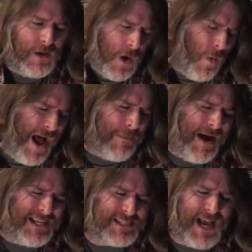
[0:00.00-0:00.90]
Why am
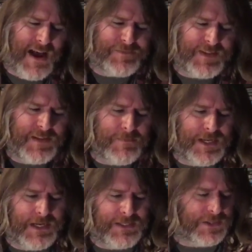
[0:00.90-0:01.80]
I soft in the middle and